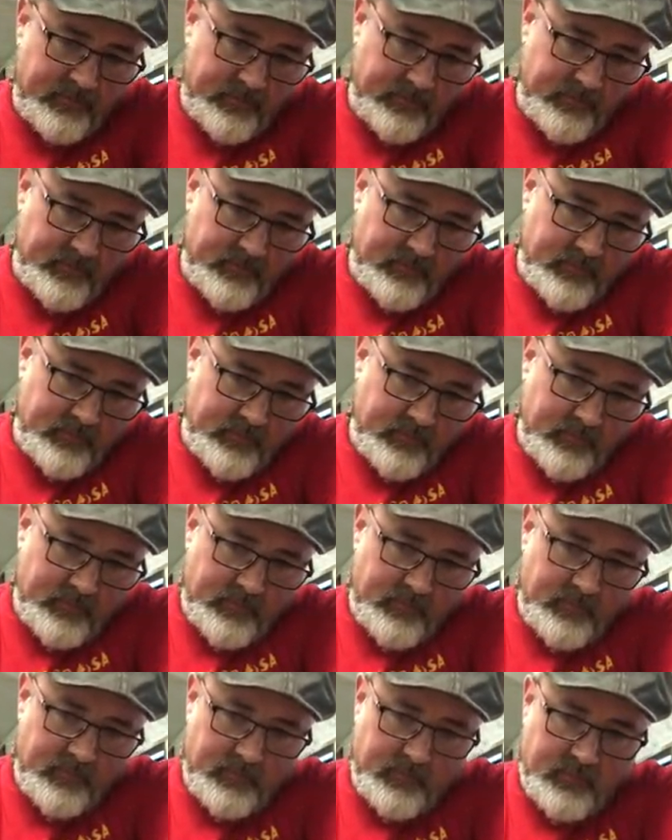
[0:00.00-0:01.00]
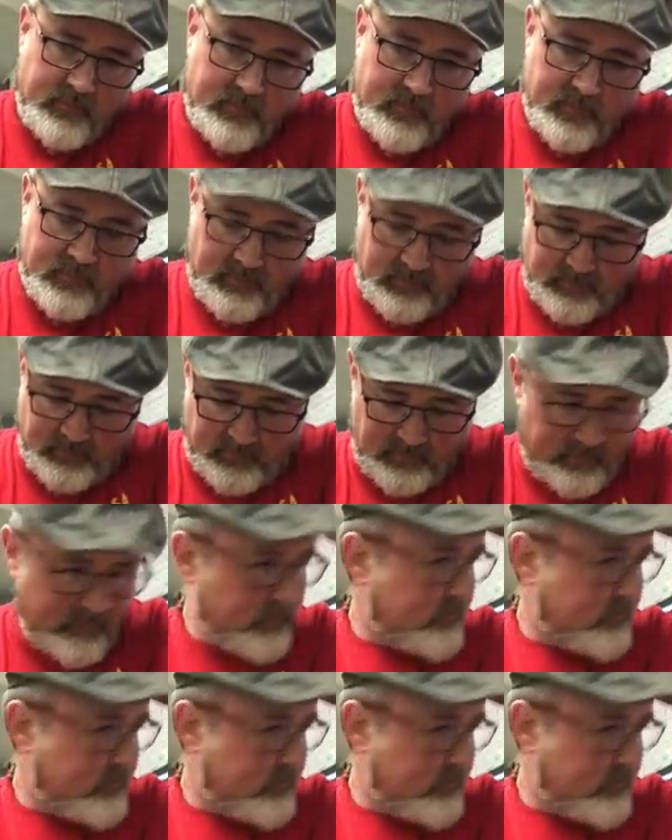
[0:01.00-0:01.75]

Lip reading: (no one is talking)